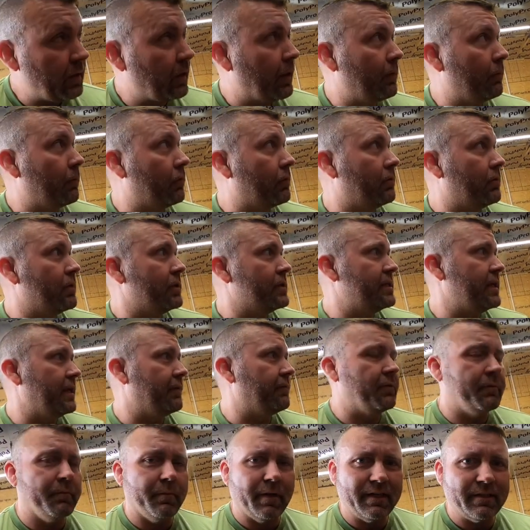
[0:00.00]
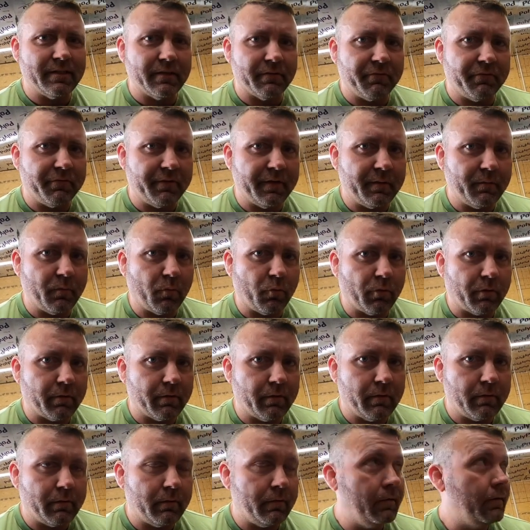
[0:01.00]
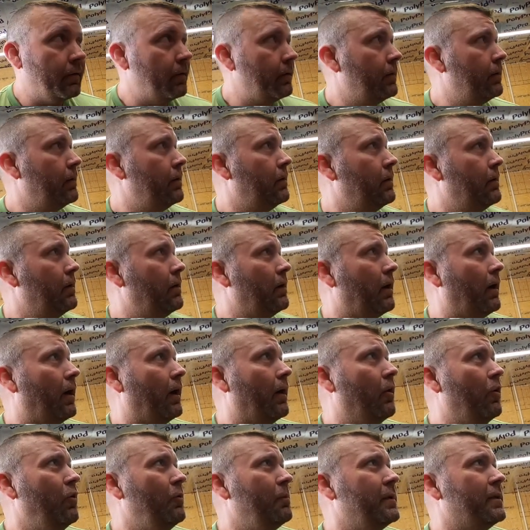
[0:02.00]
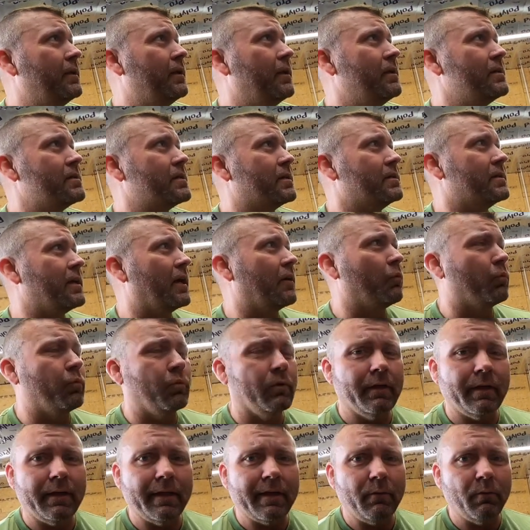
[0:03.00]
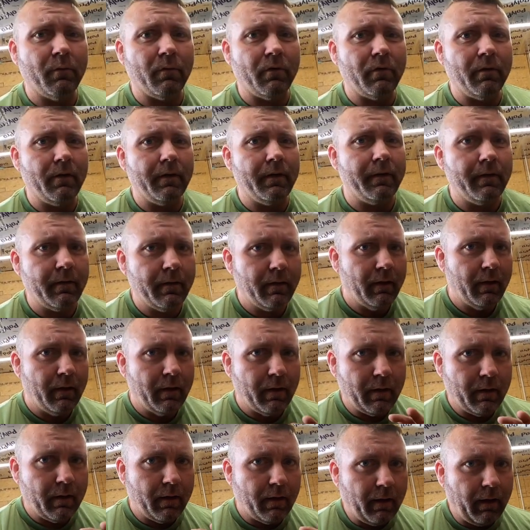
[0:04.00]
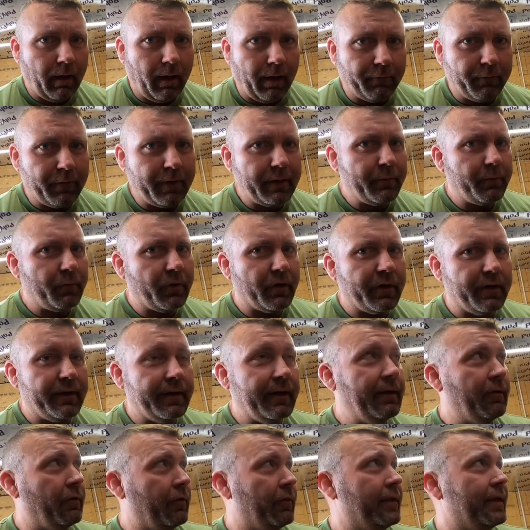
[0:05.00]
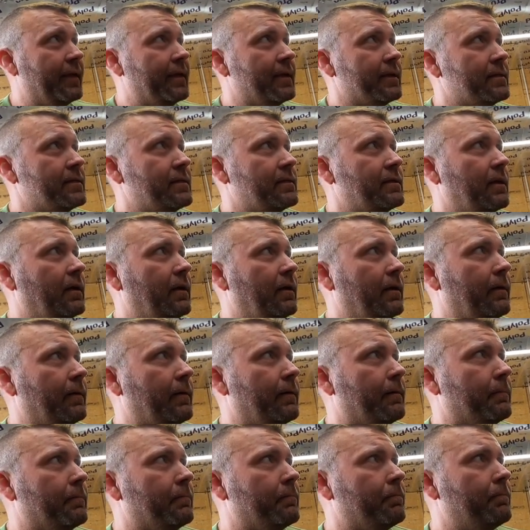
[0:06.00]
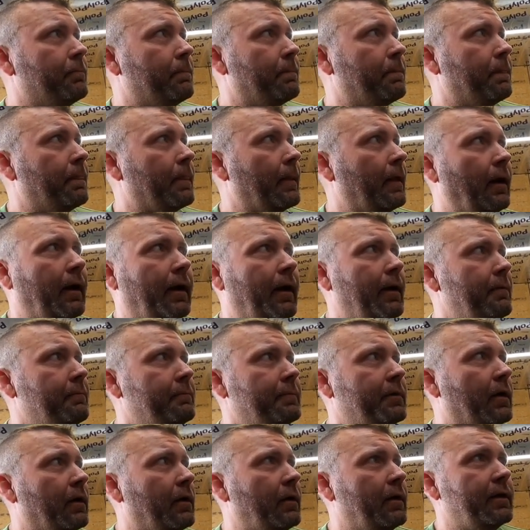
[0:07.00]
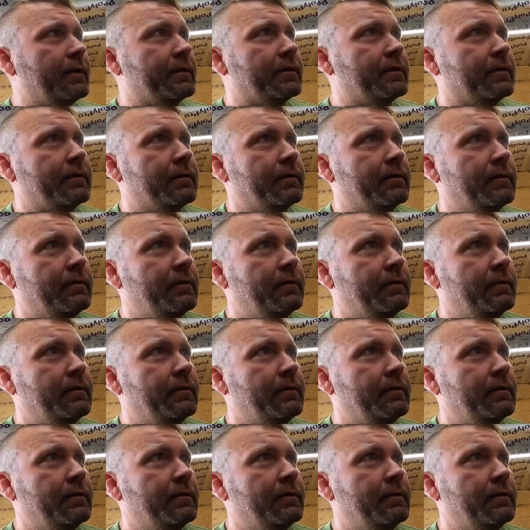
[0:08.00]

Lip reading: we're going to see if it makes it fit more gooder. I hope it does, because I really want to nail this. I'm not